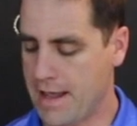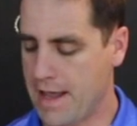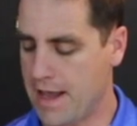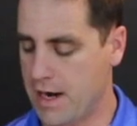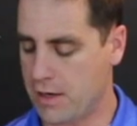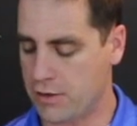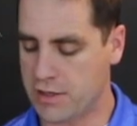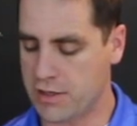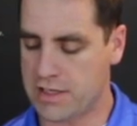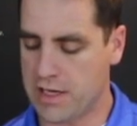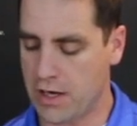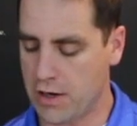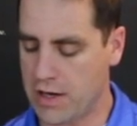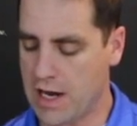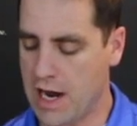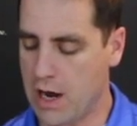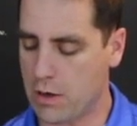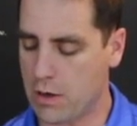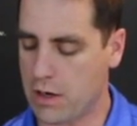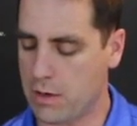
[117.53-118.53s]
And I'll just tell you
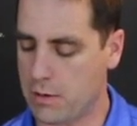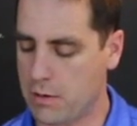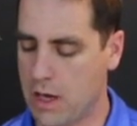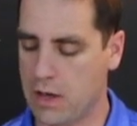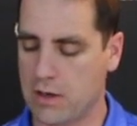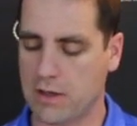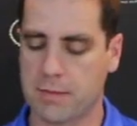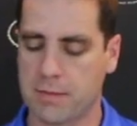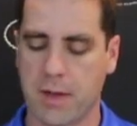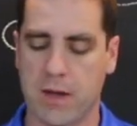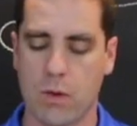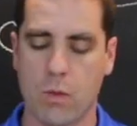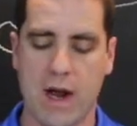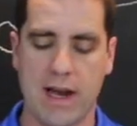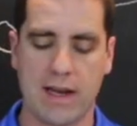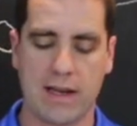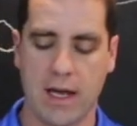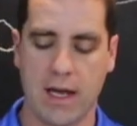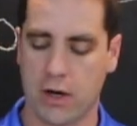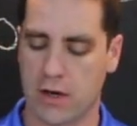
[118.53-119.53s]
now, and I'll explain
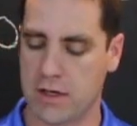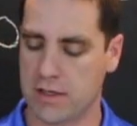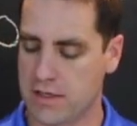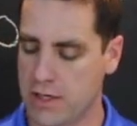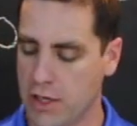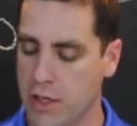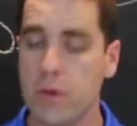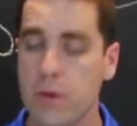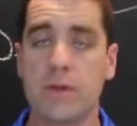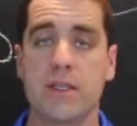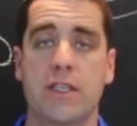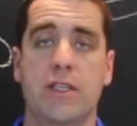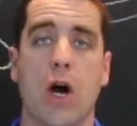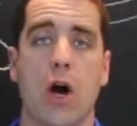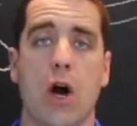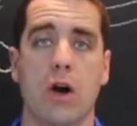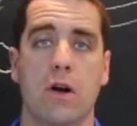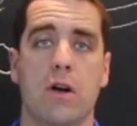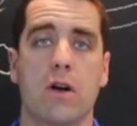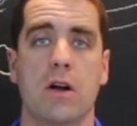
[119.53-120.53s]
why later, is to use
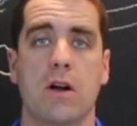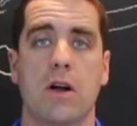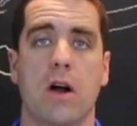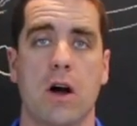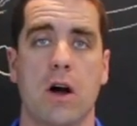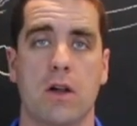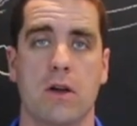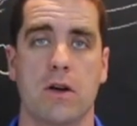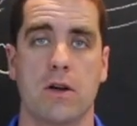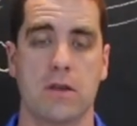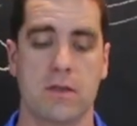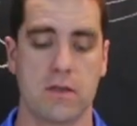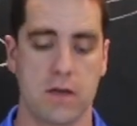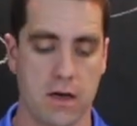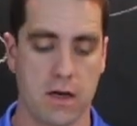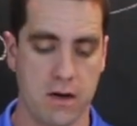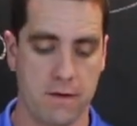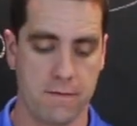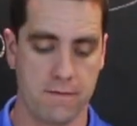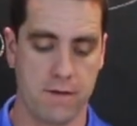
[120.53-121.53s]
darker colors
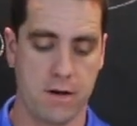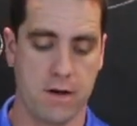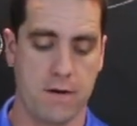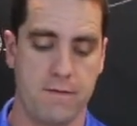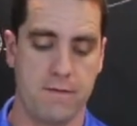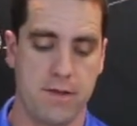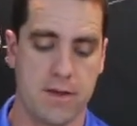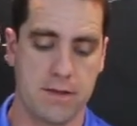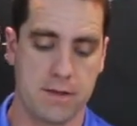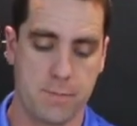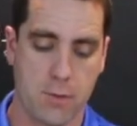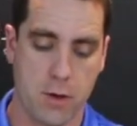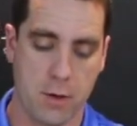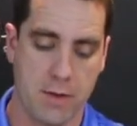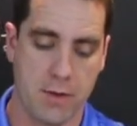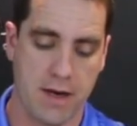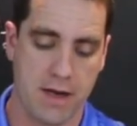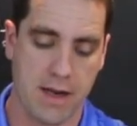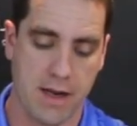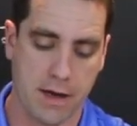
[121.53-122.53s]
of this permanent